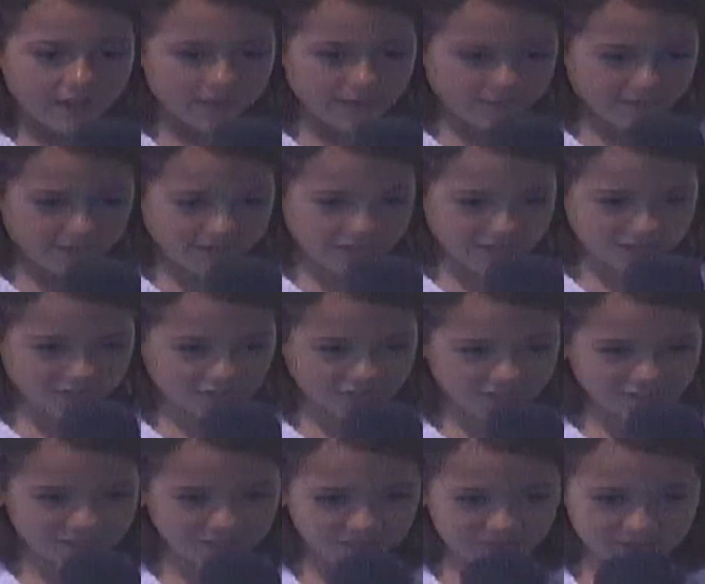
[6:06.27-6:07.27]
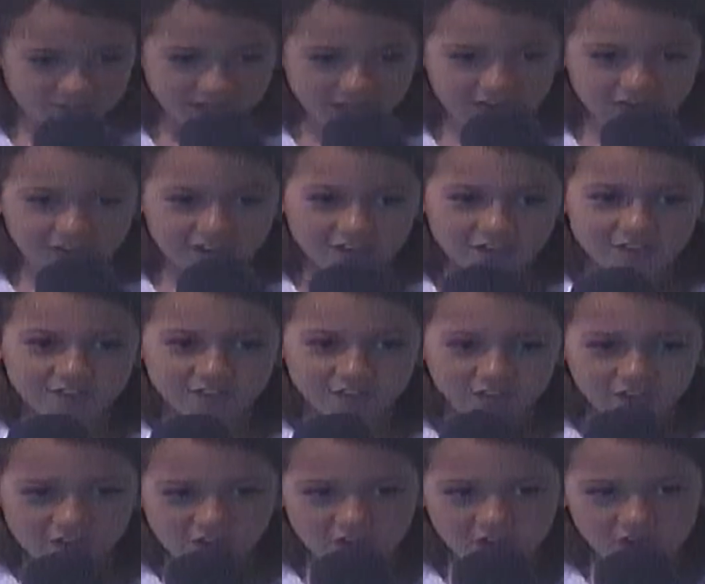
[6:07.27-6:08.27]
And Joseph said, "Good
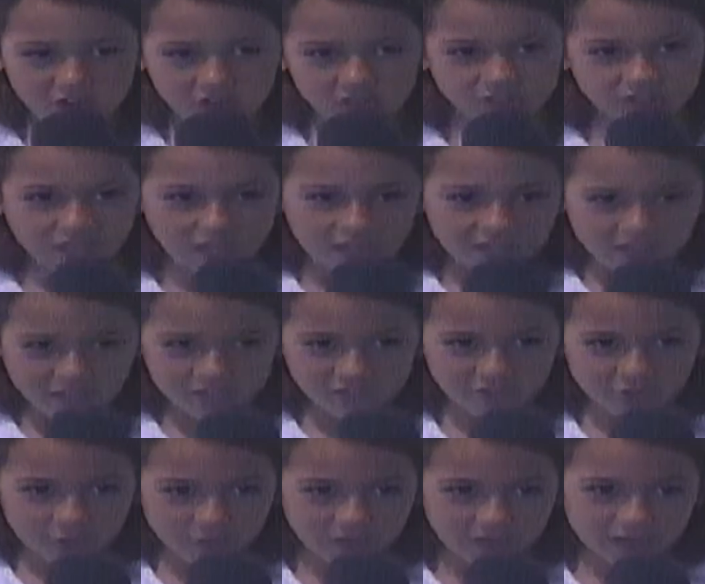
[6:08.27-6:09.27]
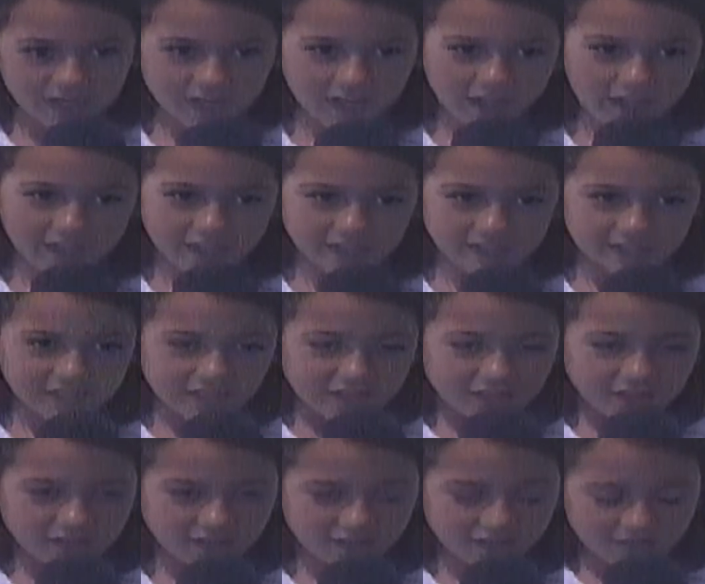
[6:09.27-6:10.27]
news, in 3 days
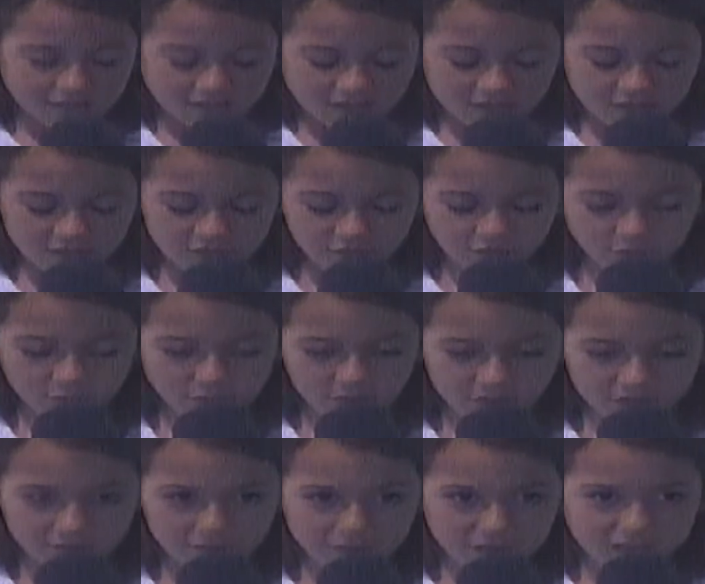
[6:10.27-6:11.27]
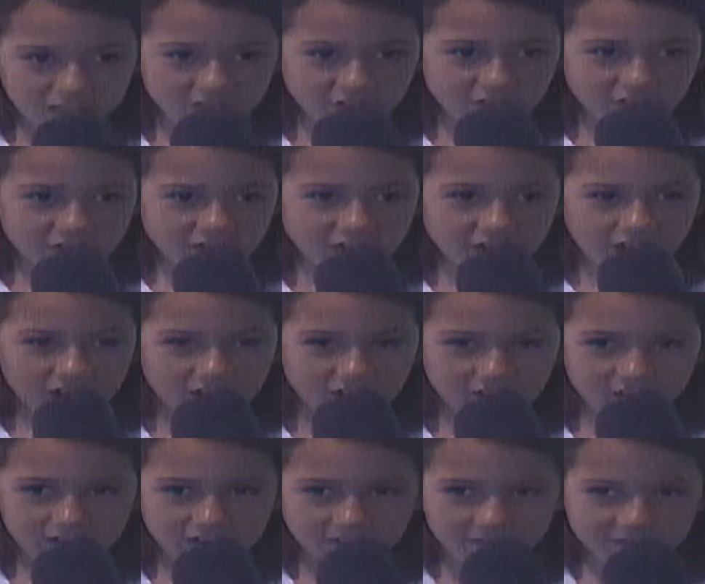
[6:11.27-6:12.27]
you will be taken out and
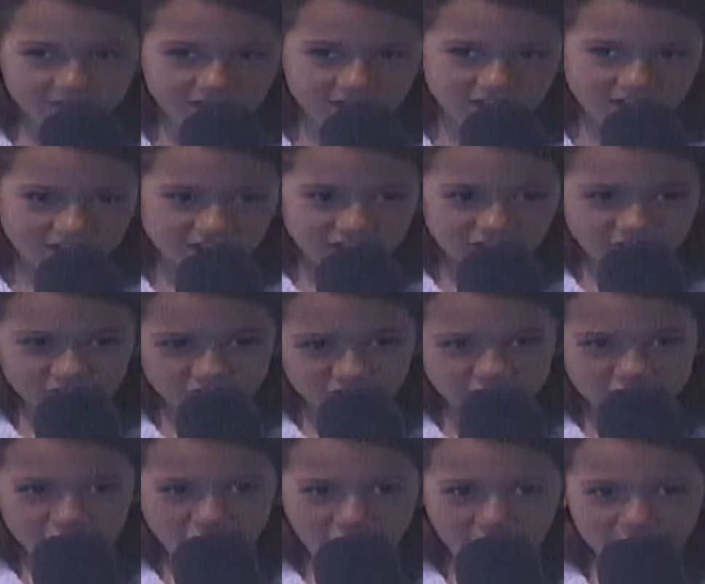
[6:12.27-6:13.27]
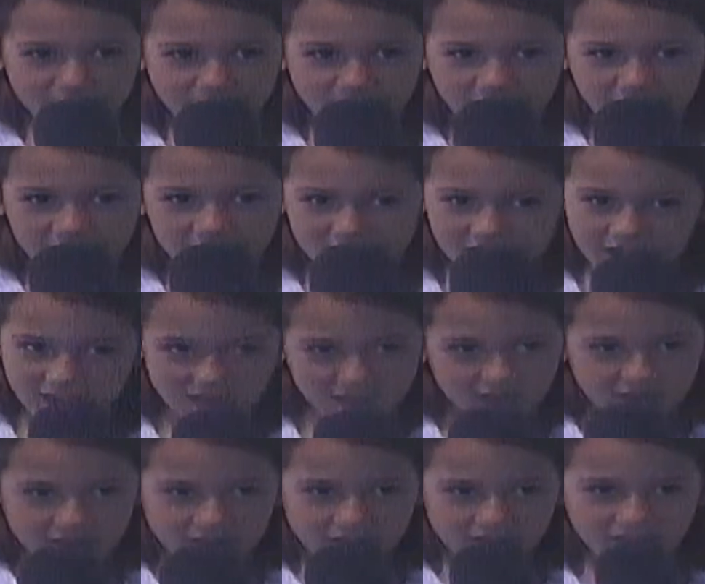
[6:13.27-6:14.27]
given your job back."
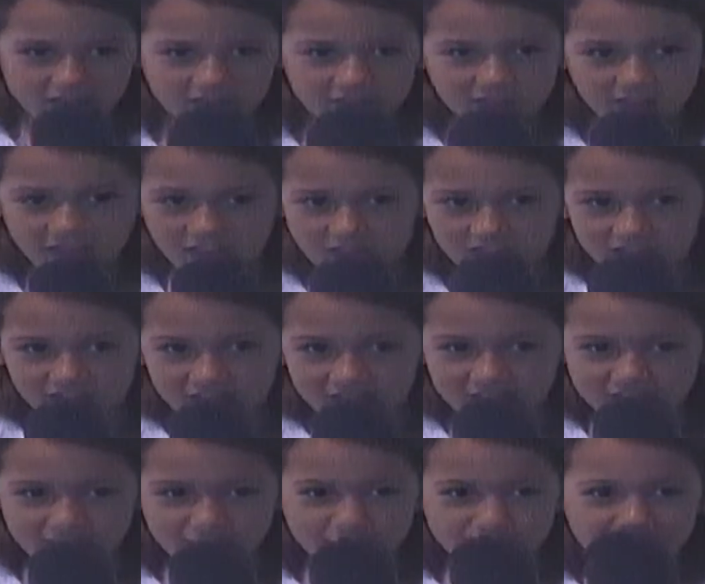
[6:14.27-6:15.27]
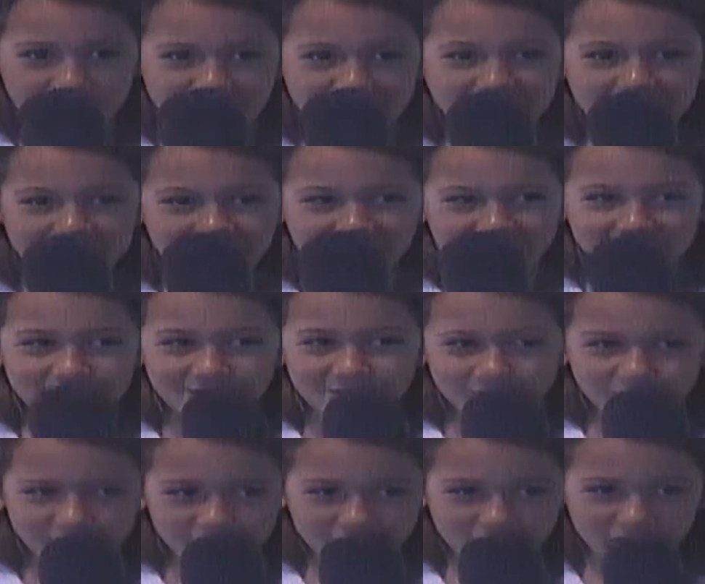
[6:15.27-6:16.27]
And then the
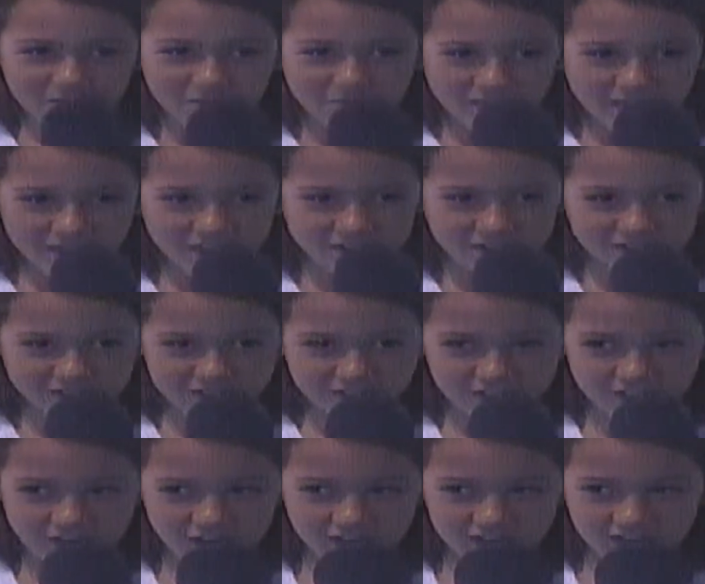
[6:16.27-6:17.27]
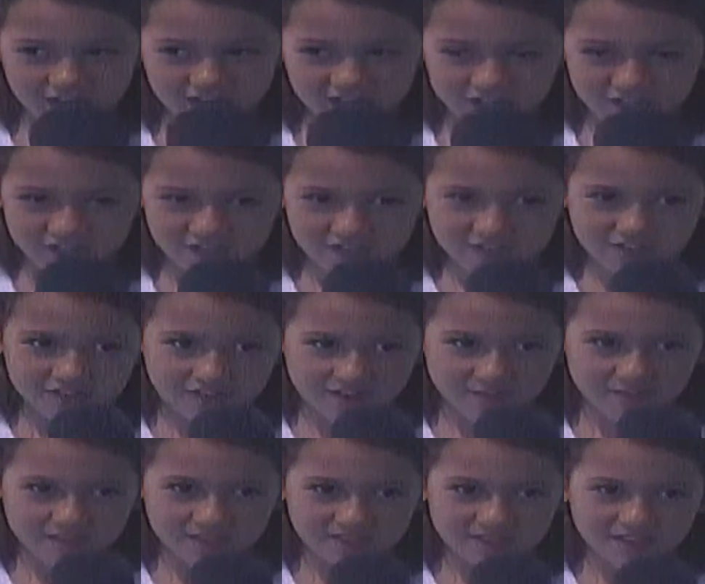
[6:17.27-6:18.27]
baker started his dream
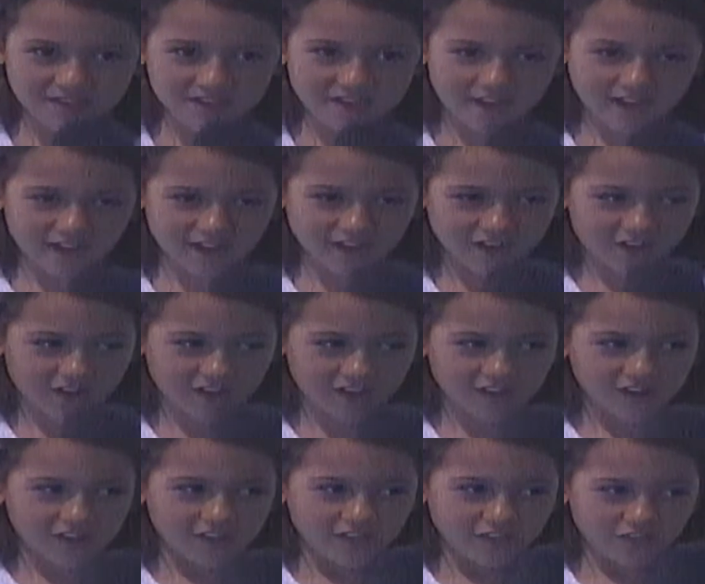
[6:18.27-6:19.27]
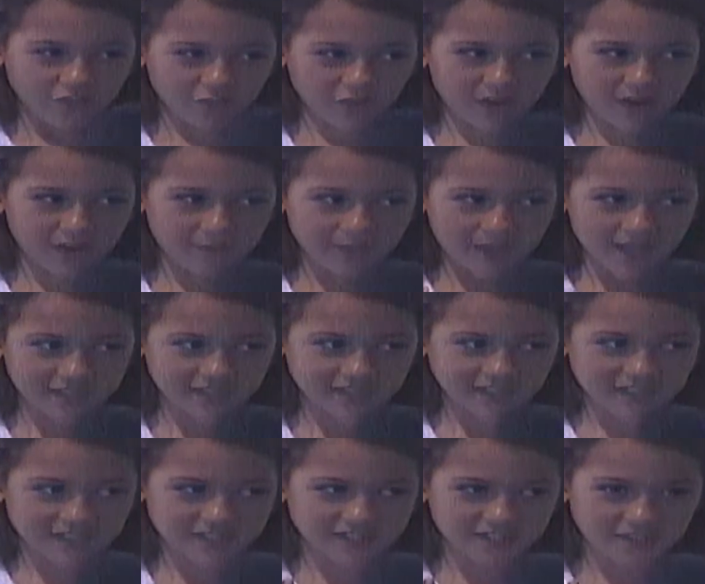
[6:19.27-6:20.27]
and said, "I got 3
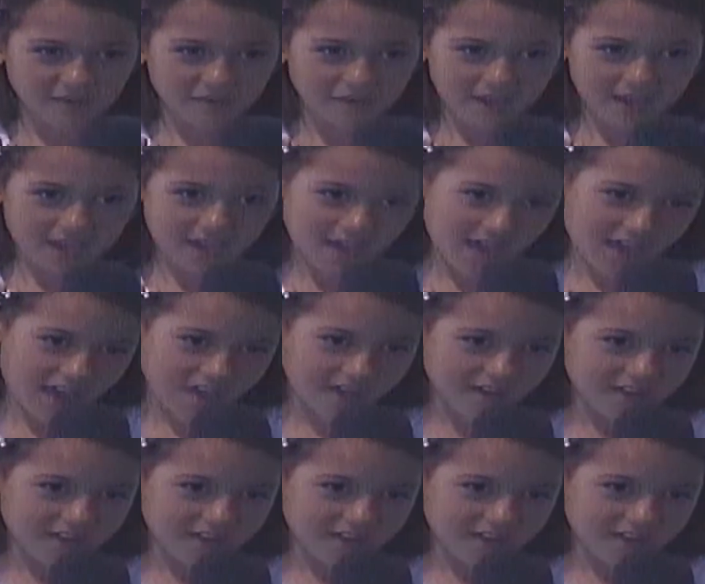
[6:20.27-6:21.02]
baskets on my head,"